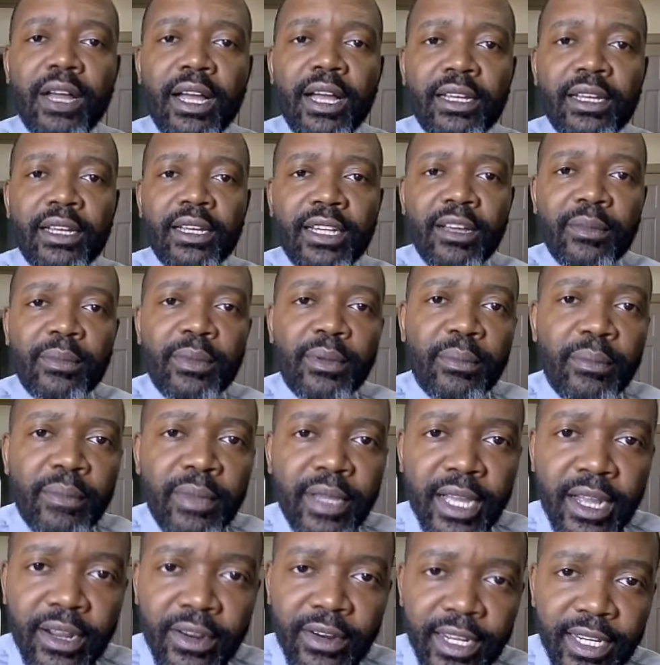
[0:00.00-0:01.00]
I've been
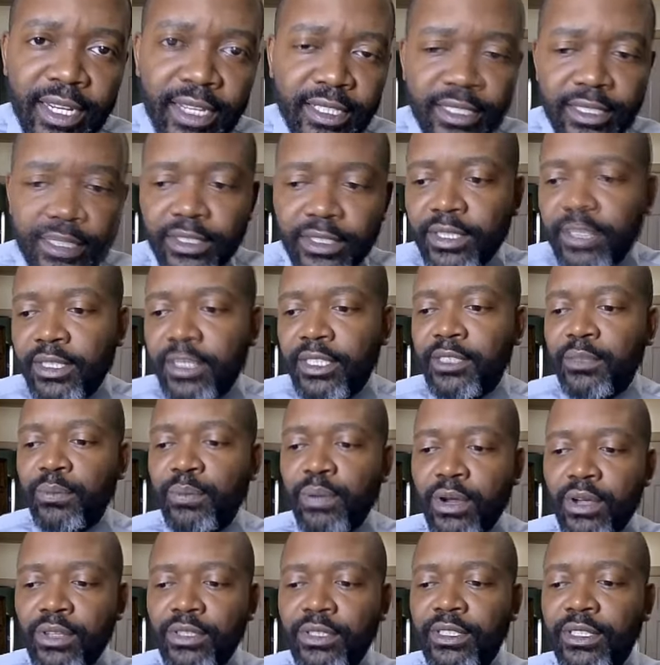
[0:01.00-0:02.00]
married to this
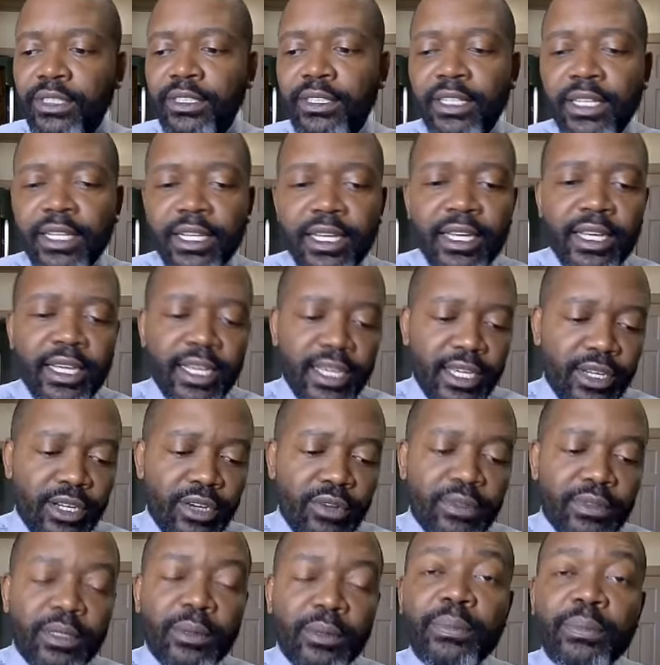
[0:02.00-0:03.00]
person, and over the
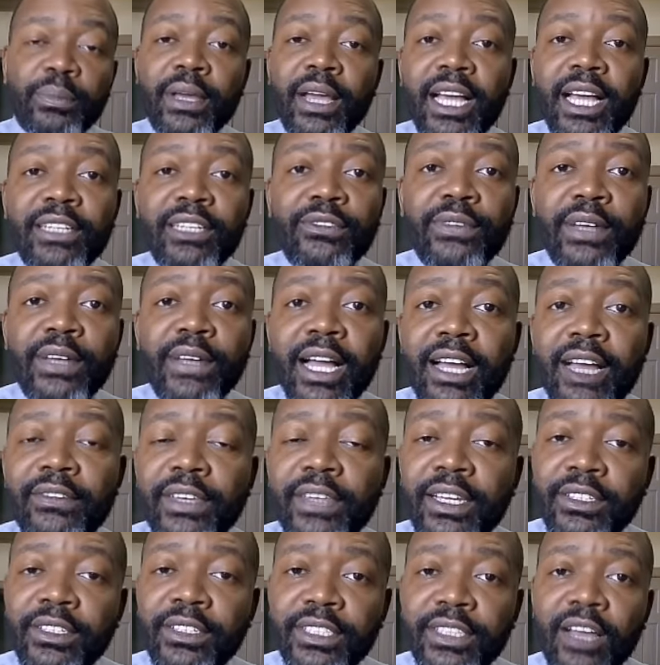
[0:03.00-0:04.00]
past 5 years,
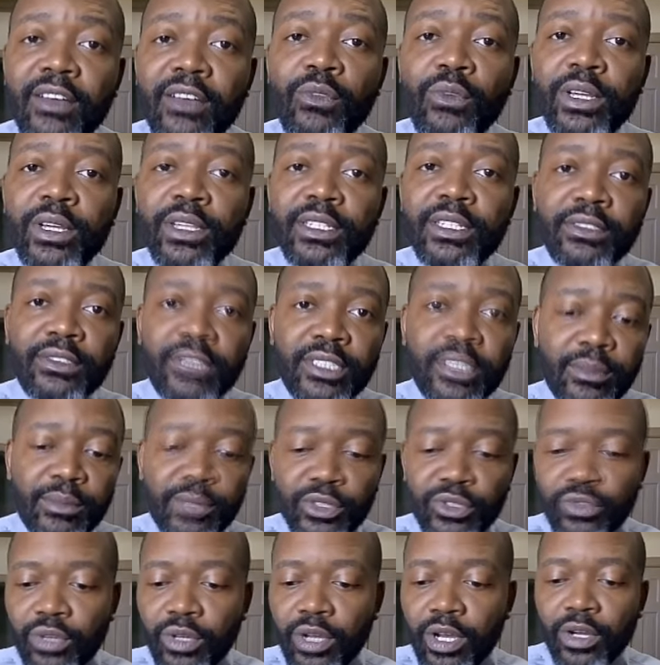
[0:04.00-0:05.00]
I've witnessed them
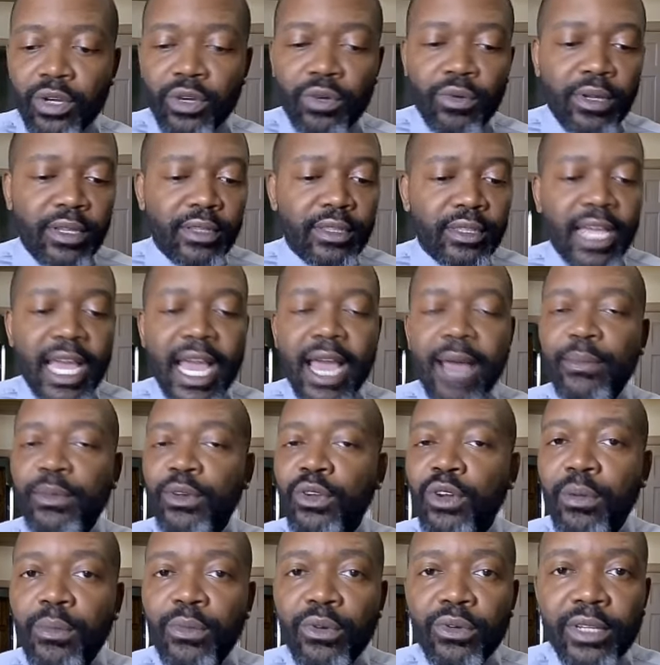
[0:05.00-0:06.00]
struggle with
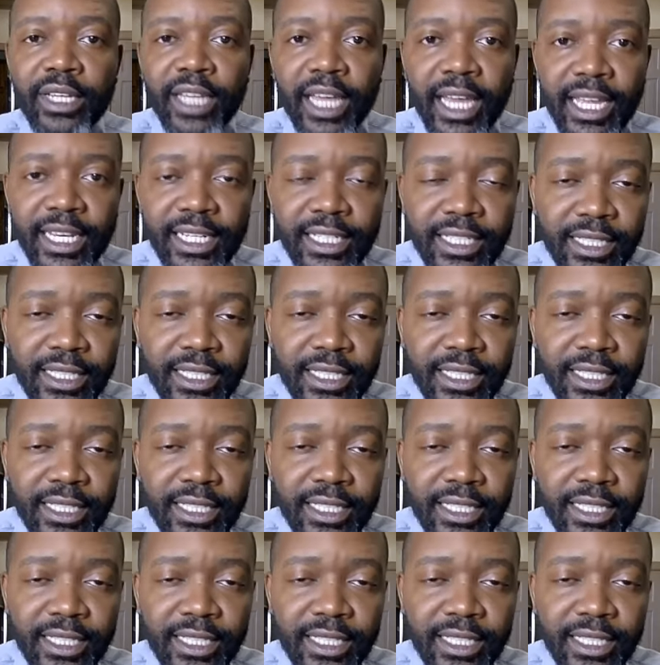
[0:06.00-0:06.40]
abnormal gait,